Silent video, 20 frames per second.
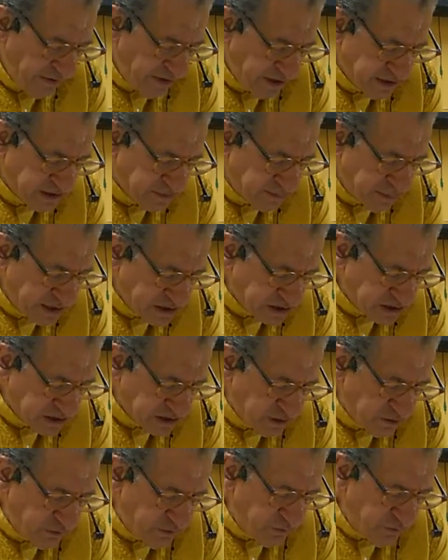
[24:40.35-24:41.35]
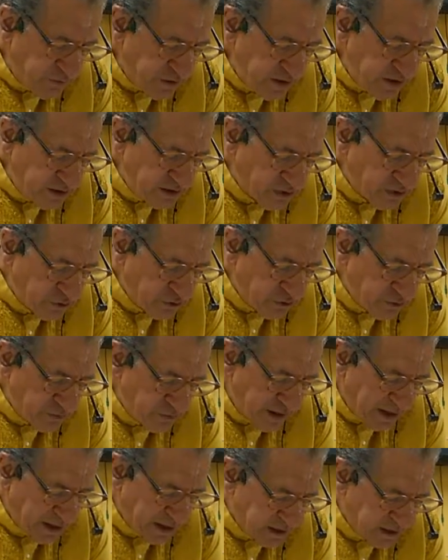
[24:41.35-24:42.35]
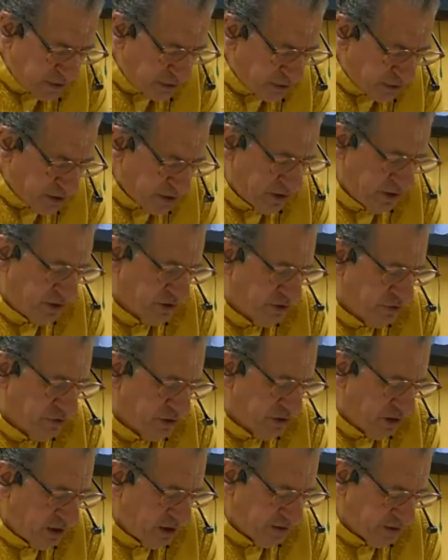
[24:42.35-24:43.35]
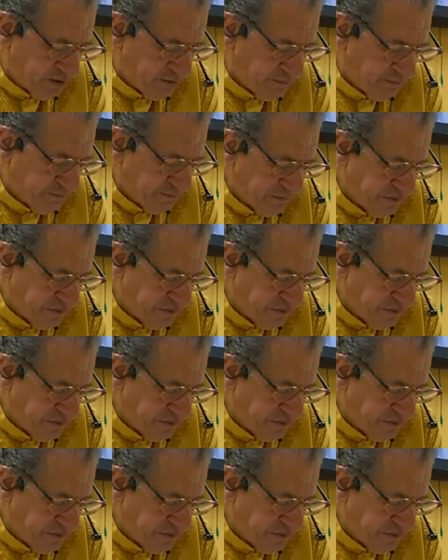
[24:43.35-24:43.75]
especially feed the good bacteria in your gut